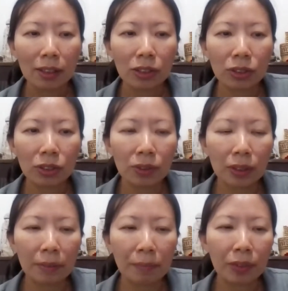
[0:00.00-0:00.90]
So
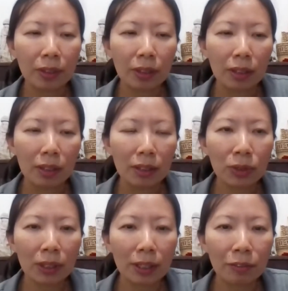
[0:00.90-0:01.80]
um,
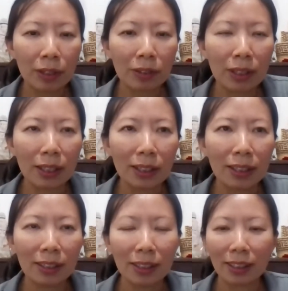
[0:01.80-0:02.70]
that's why they're found there.
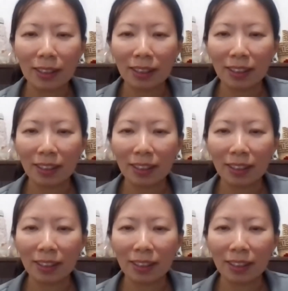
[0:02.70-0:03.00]
Yeah.